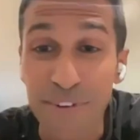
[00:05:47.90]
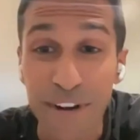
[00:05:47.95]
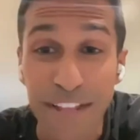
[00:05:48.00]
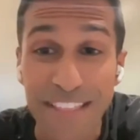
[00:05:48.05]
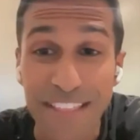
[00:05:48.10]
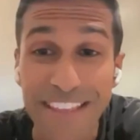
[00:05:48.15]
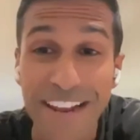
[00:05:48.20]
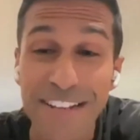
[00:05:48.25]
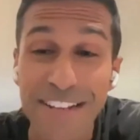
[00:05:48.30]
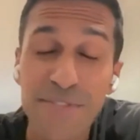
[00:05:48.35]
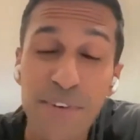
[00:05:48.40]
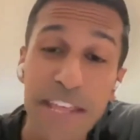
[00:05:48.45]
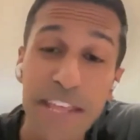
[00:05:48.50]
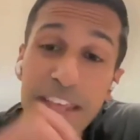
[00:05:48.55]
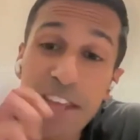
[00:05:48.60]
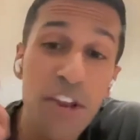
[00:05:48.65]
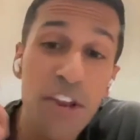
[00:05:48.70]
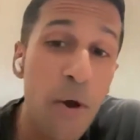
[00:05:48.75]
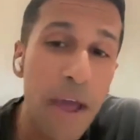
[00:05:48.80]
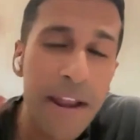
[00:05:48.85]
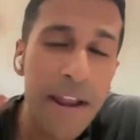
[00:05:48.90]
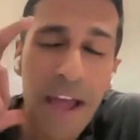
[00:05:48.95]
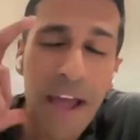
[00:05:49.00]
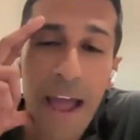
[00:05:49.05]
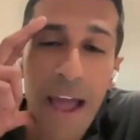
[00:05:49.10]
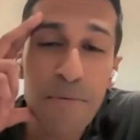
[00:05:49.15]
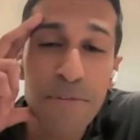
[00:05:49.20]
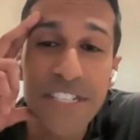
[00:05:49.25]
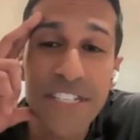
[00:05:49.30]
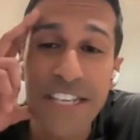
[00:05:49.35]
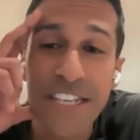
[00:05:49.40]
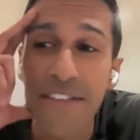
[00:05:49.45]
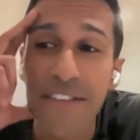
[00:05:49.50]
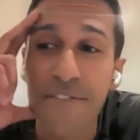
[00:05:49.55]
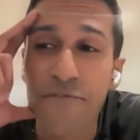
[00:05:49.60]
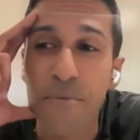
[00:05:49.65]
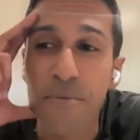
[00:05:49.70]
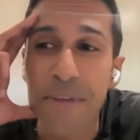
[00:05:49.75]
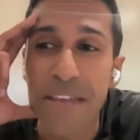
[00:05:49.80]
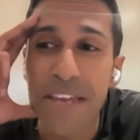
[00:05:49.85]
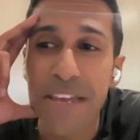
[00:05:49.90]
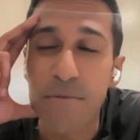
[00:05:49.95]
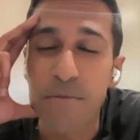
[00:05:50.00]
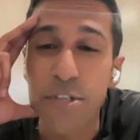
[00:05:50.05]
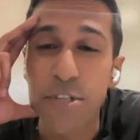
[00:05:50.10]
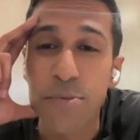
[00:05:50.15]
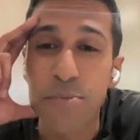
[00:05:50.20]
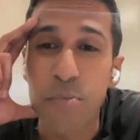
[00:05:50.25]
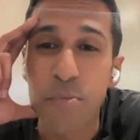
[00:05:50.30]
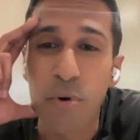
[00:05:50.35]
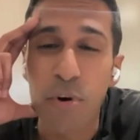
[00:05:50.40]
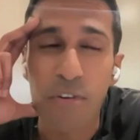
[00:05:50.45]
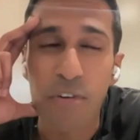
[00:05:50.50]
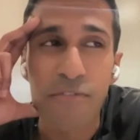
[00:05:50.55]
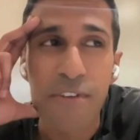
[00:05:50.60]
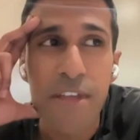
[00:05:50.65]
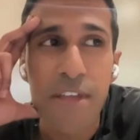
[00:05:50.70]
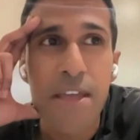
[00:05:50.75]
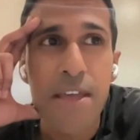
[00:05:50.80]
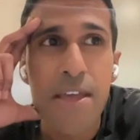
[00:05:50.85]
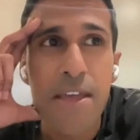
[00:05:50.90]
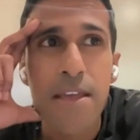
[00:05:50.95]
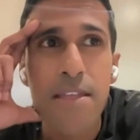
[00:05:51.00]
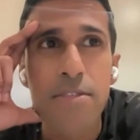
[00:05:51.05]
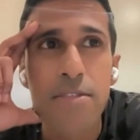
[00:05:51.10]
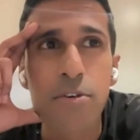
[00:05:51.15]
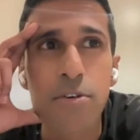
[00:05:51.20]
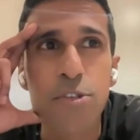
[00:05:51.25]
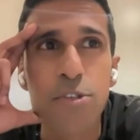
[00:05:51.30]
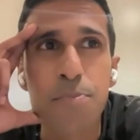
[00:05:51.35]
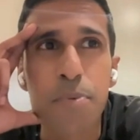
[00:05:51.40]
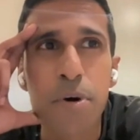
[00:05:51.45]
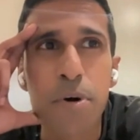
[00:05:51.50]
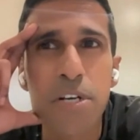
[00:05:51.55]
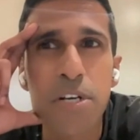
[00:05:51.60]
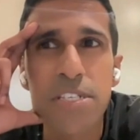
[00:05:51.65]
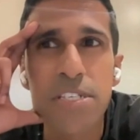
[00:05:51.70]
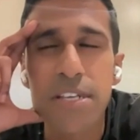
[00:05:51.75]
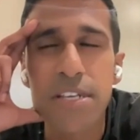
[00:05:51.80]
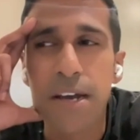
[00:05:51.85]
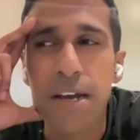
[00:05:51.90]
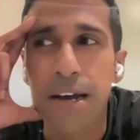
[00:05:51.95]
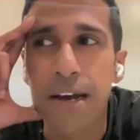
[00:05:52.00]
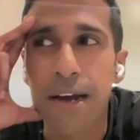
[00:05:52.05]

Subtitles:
funny. That is funny. And I would say that for me, it was more of those books.